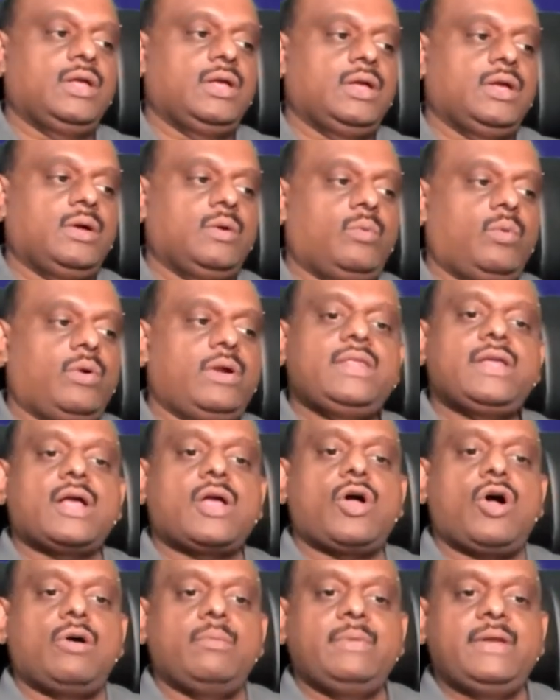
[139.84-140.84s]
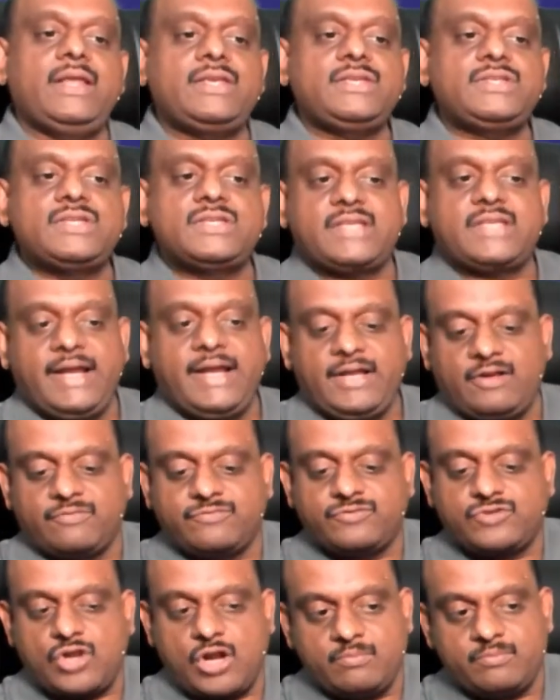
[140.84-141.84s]
What is the commonest site
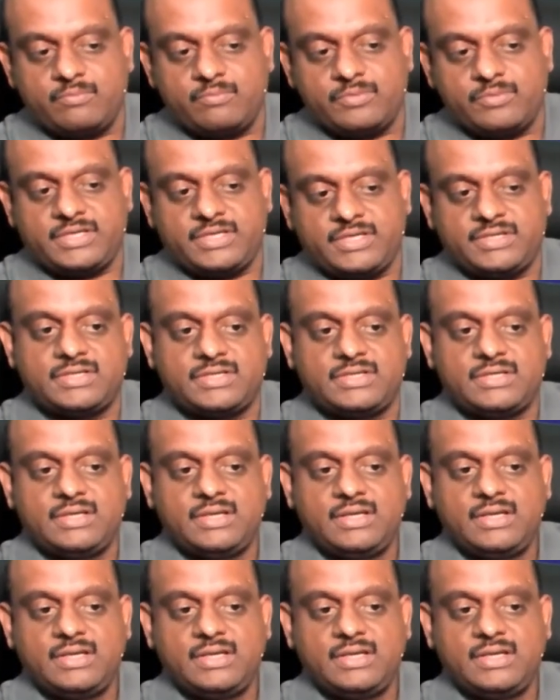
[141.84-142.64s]
of thrombosis?